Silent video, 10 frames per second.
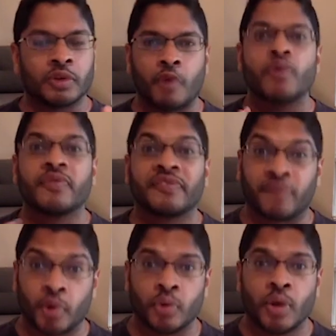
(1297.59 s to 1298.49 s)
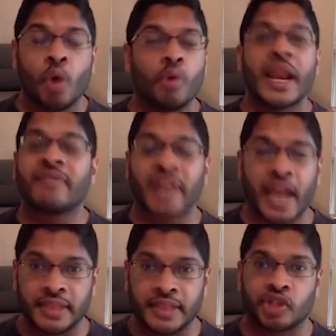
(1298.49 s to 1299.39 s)
through or
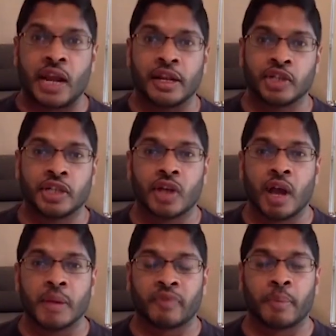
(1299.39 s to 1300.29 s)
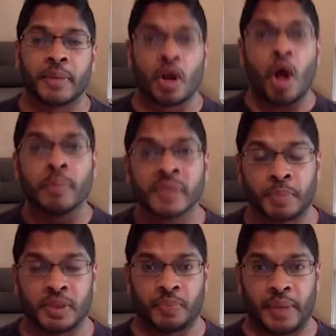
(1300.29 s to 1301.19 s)
navigate these challenging times from a comms
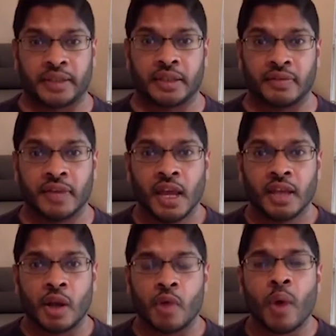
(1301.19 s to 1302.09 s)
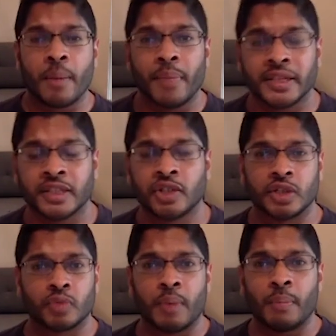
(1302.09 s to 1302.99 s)
perspective, what
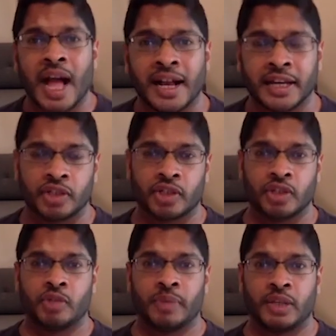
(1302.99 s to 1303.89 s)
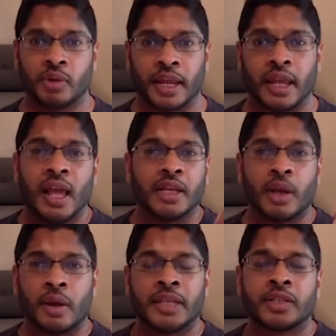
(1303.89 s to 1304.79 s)
messages, what marketing should you be doing,
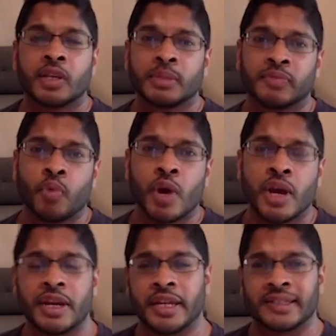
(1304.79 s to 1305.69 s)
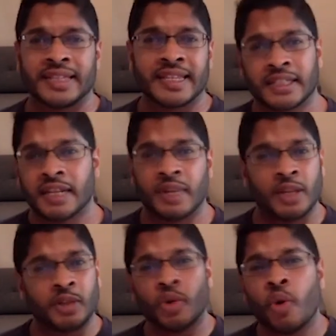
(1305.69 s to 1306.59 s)
in terms of wording,
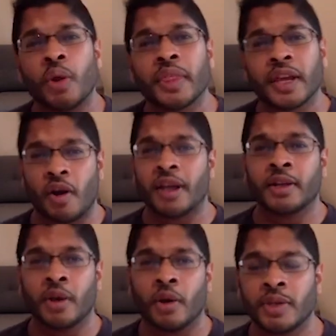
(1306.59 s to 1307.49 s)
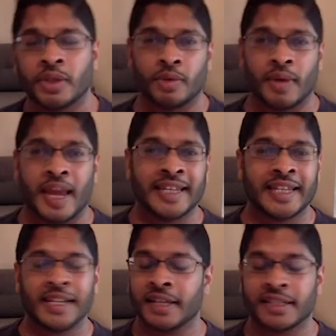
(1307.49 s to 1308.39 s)
sensitivity, you're the guy to go to, Andy.
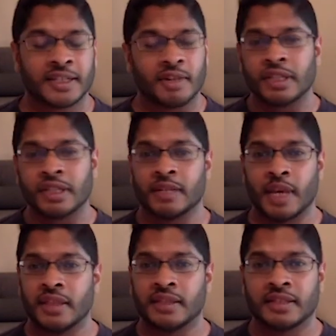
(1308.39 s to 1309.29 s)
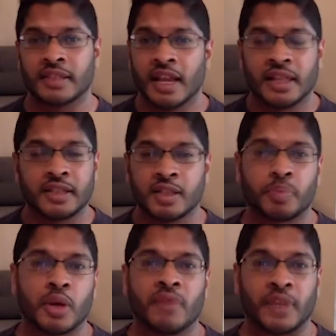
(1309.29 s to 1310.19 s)
Like, seriously, man, this is
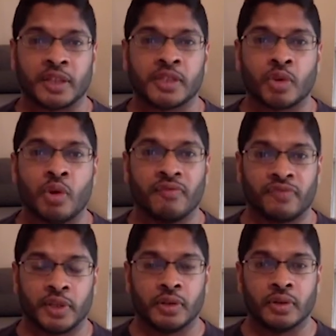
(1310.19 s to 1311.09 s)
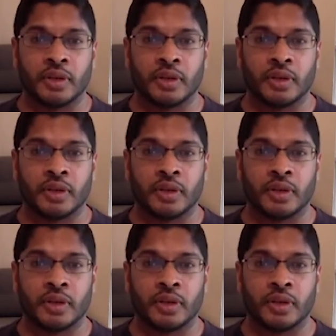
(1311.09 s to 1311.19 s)
perfect storm for you,